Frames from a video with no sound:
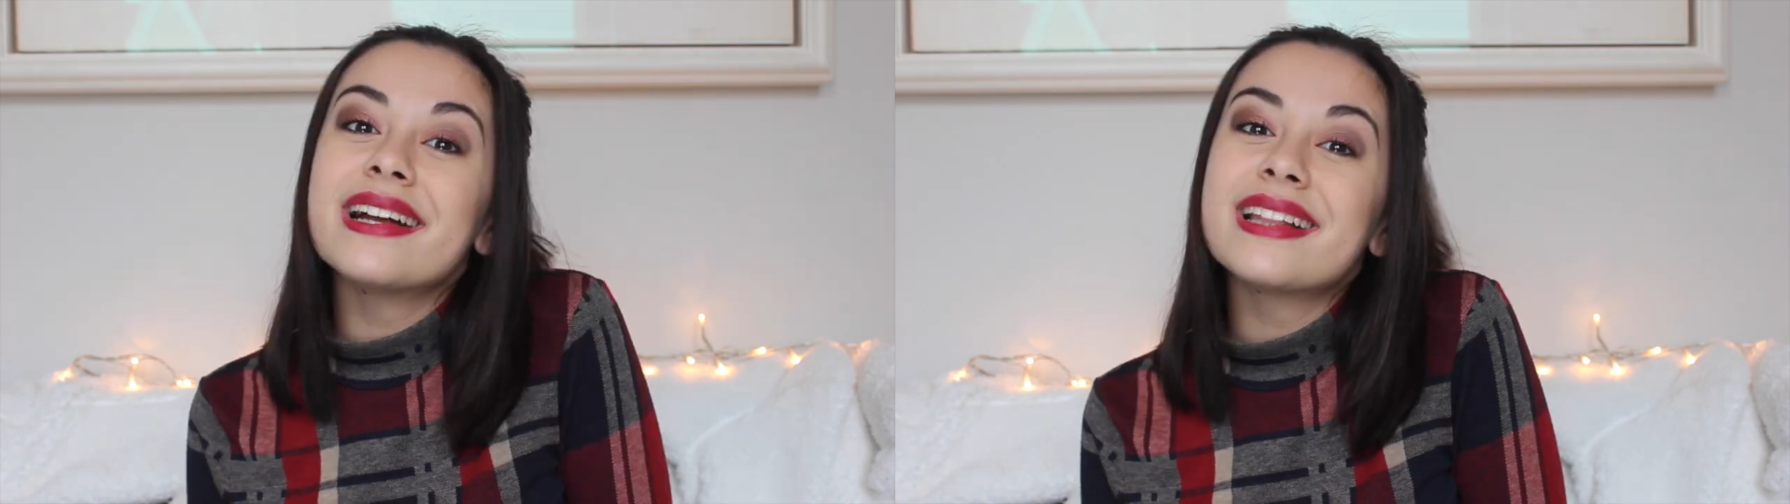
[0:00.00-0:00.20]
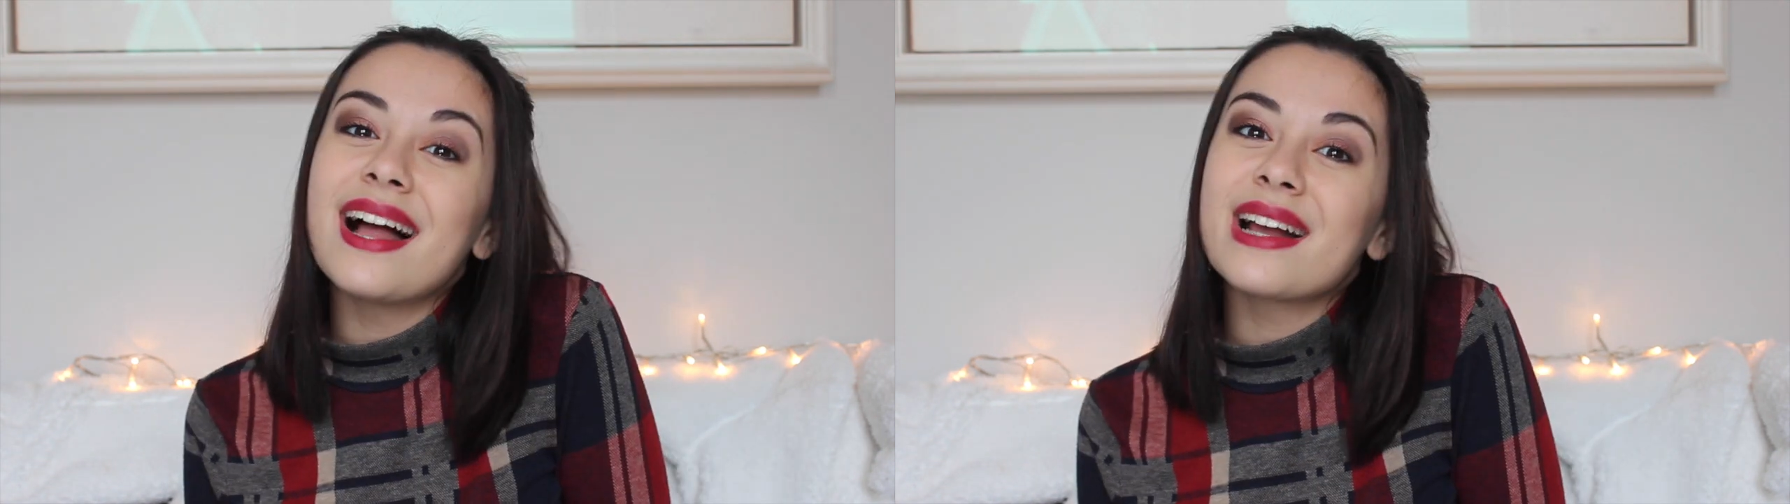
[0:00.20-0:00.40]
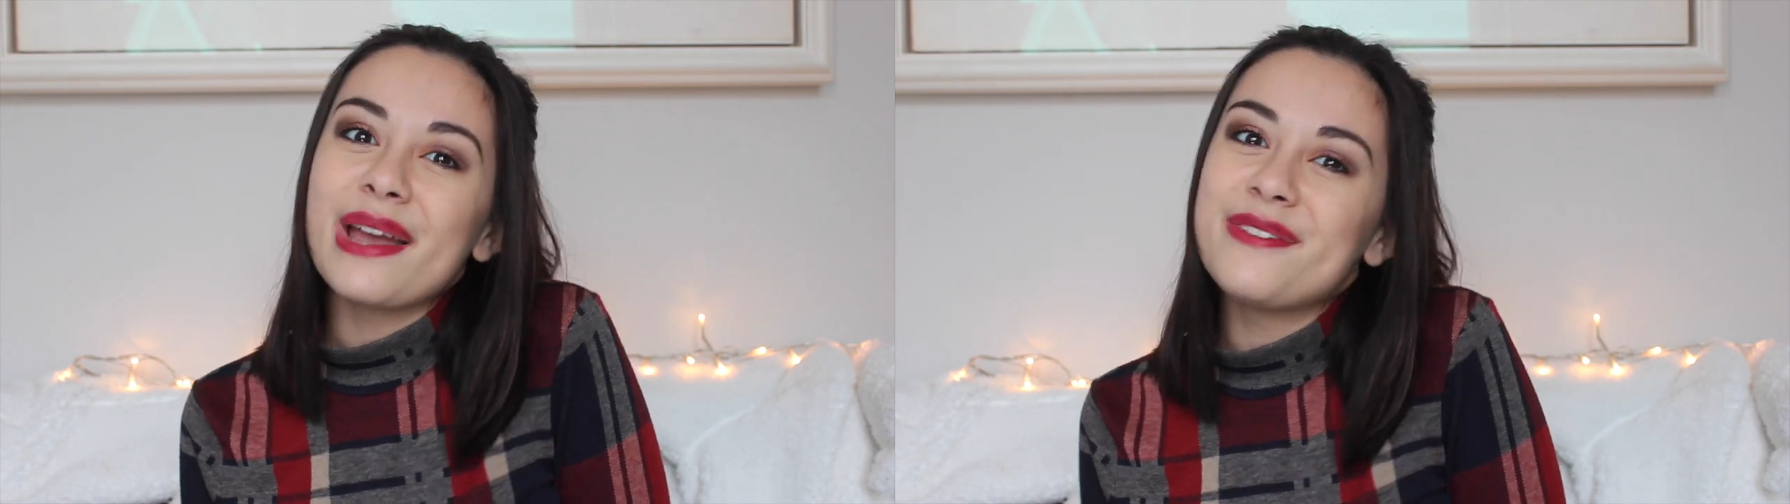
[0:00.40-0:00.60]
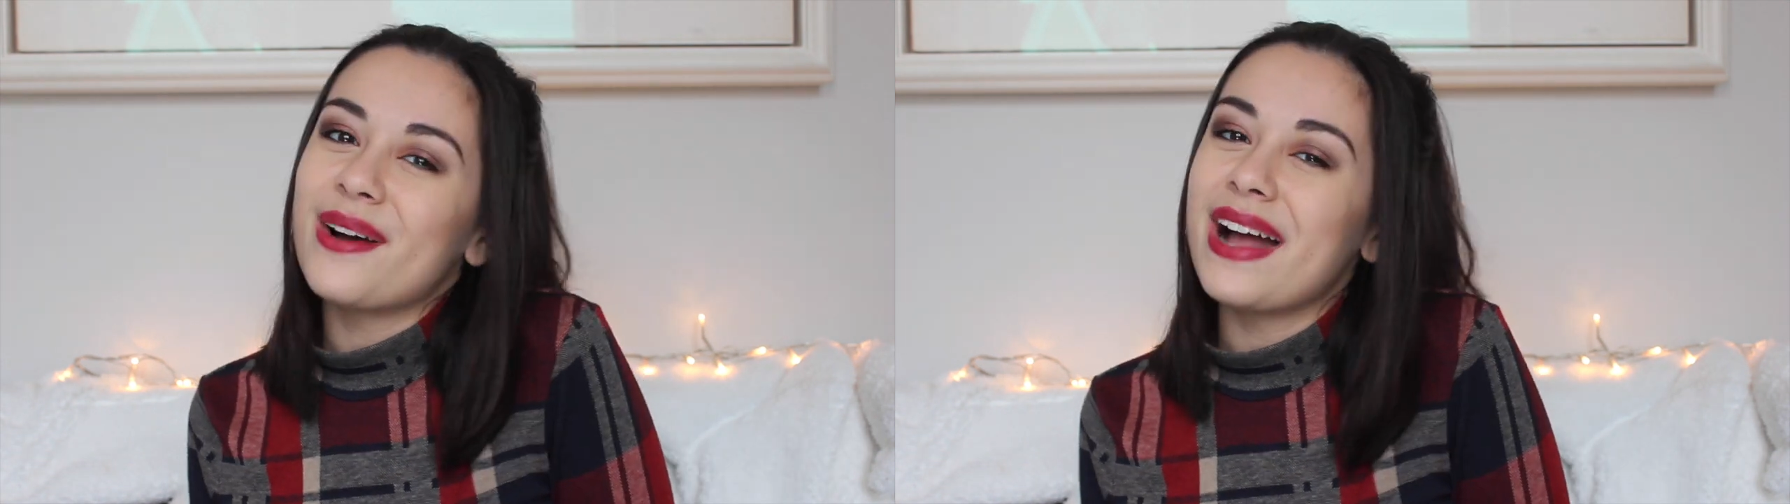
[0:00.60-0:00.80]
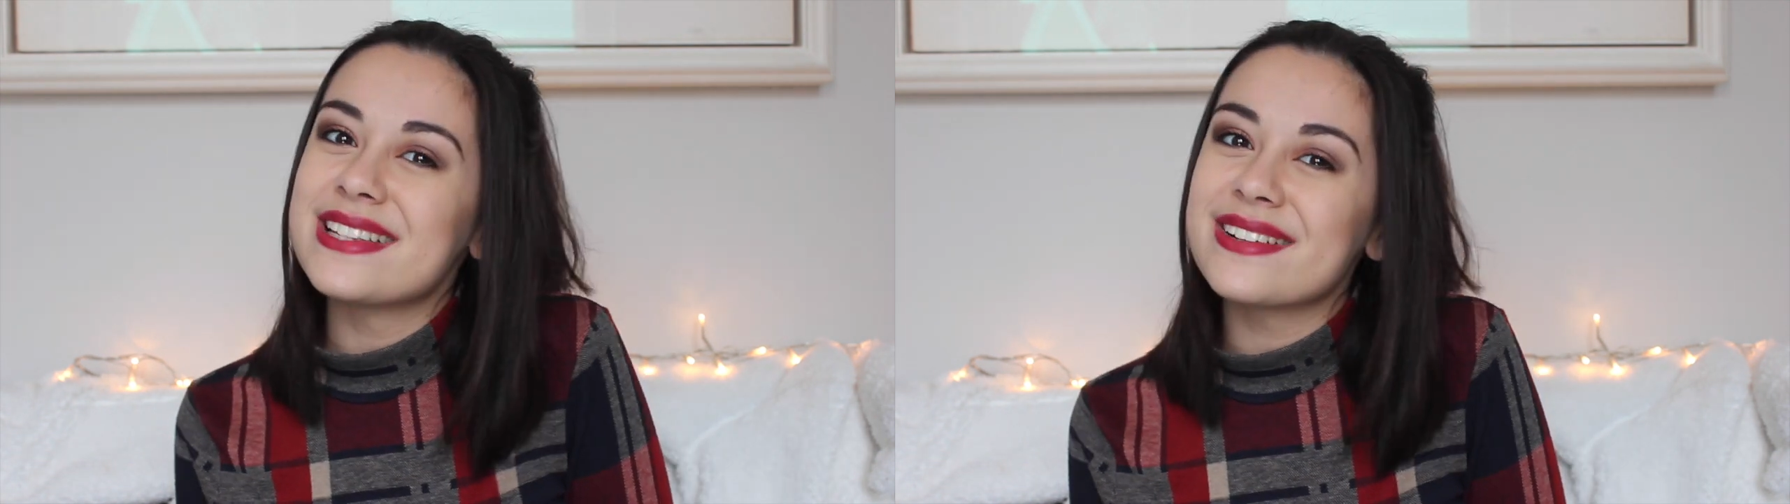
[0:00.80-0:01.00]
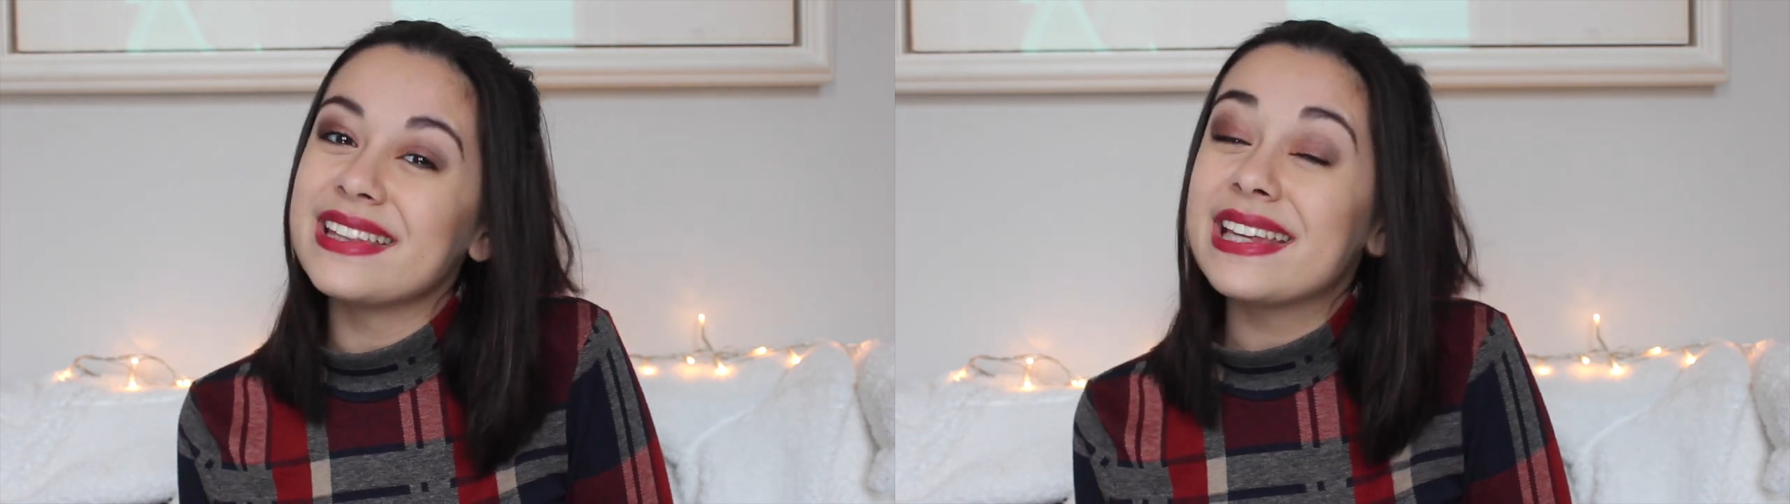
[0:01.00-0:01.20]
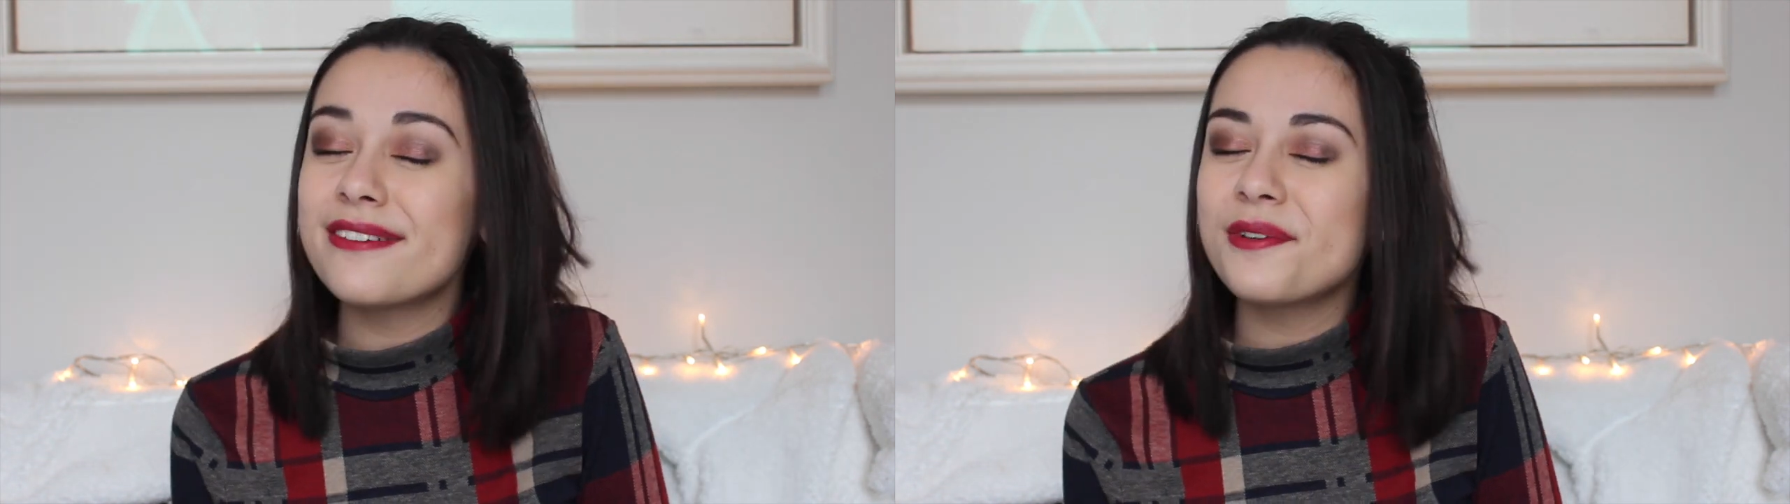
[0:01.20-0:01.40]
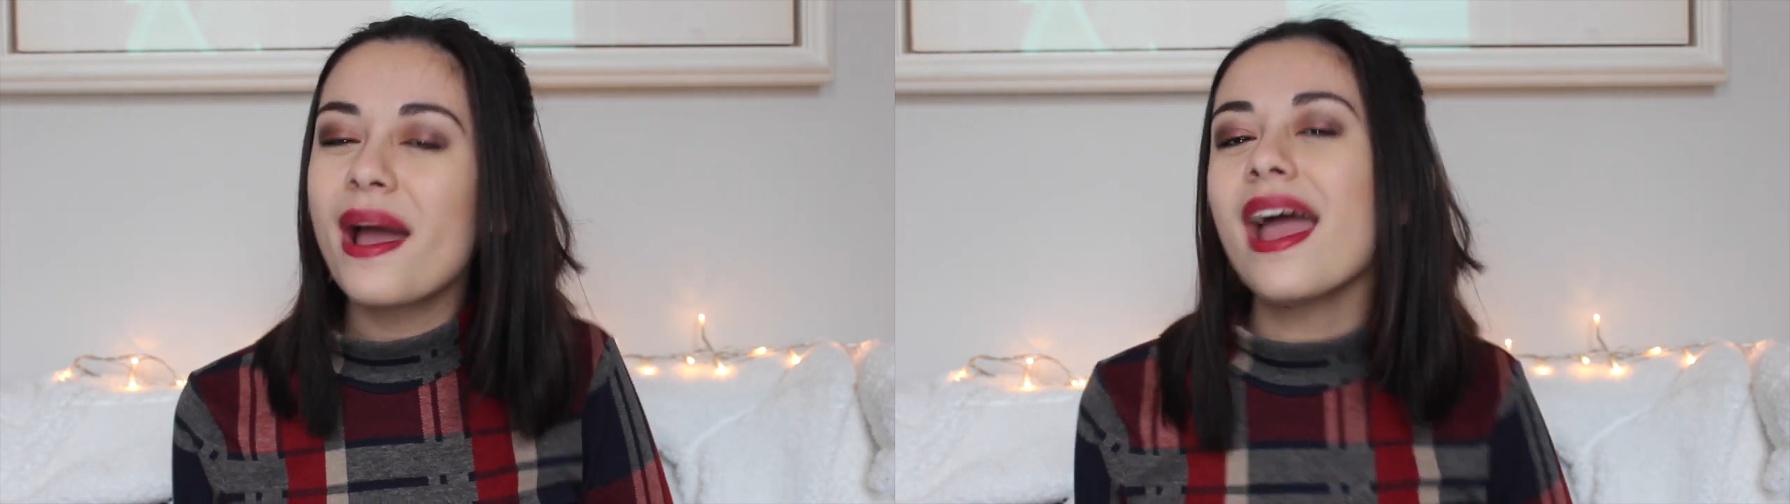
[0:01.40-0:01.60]
Good luck if you're entering the
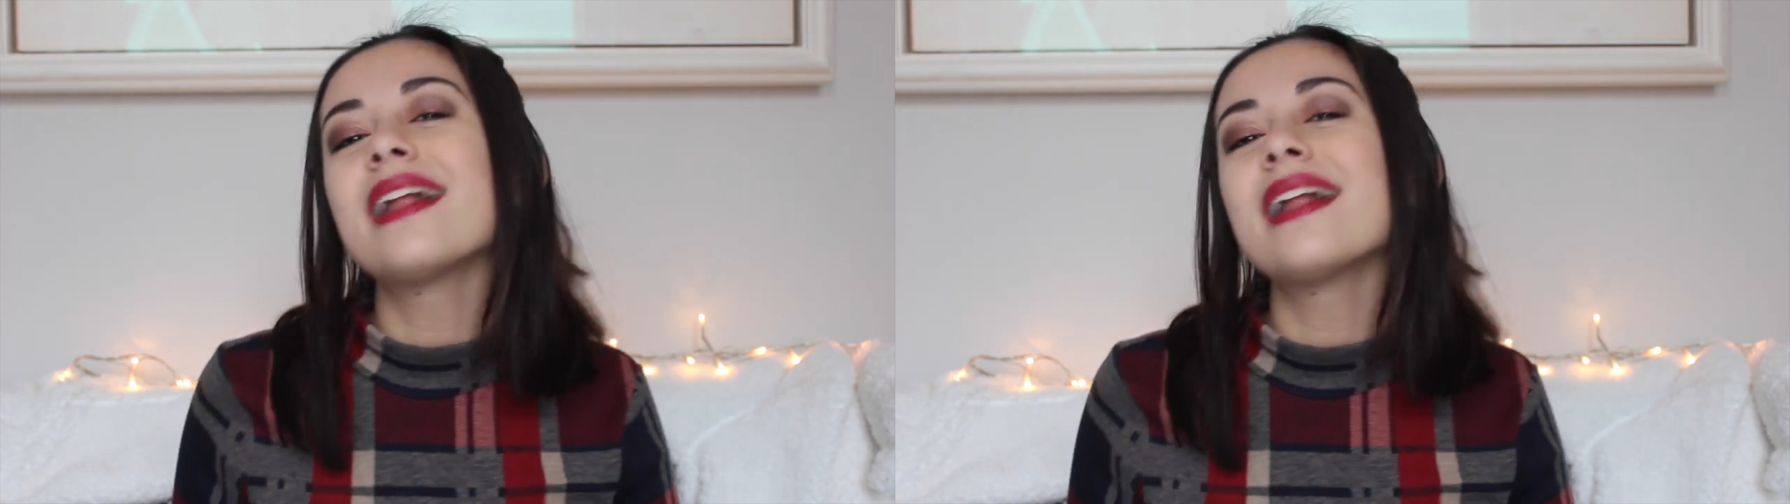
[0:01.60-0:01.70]
giveaway,